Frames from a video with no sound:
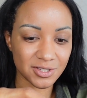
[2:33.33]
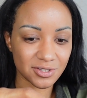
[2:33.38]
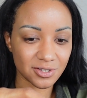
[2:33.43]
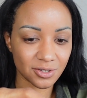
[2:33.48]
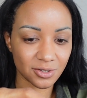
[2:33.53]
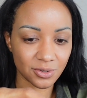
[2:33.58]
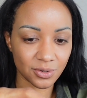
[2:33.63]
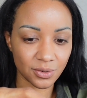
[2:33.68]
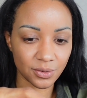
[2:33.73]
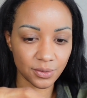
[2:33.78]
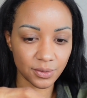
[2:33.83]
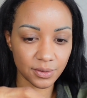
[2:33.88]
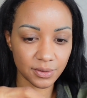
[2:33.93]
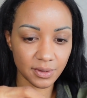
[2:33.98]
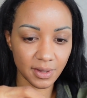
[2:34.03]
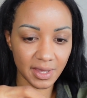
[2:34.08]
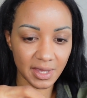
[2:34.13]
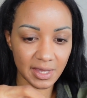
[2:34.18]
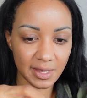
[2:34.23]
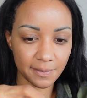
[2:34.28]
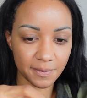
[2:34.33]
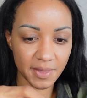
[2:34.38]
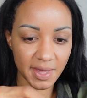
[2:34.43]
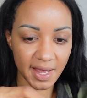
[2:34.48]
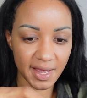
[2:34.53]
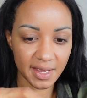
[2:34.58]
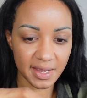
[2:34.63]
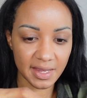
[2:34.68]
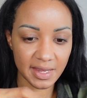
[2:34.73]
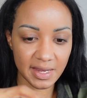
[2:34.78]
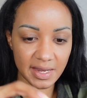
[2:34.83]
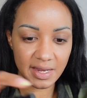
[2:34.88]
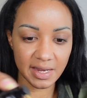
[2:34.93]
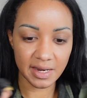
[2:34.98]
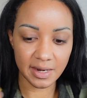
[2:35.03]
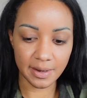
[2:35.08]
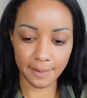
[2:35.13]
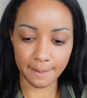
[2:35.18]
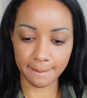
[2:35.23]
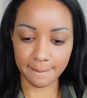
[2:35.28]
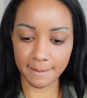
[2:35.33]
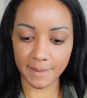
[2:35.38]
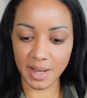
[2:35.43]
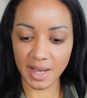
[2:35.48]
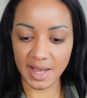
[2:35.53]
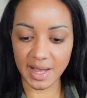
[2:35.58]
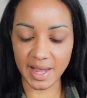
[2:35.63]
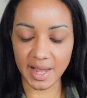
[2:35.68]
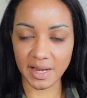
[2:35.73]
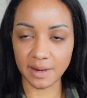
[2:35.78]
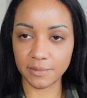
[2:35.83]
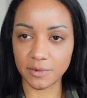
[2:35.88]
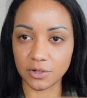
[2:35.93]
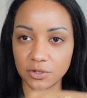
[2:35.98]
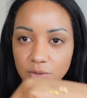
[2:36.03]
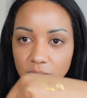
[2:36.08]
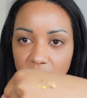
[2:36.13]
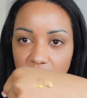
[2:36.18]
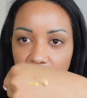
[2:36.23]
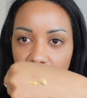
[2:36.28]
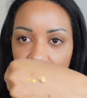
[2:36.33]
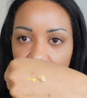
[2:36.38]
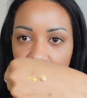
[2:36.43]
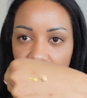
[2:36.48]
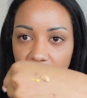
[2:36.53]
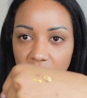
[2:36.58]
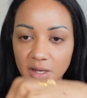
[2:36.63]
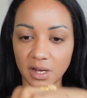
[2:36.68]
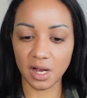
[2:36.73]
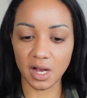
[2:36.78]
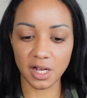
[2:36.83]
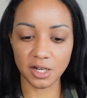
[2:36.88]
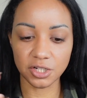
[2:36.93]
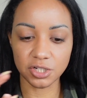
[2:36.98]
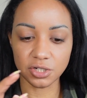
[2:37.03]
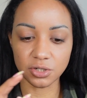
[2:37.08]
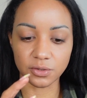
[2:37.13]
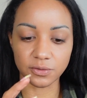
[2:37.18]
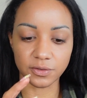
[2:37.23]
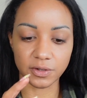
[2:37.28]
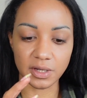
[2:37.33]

So keep that in mind. I'm gonna do a little concoction over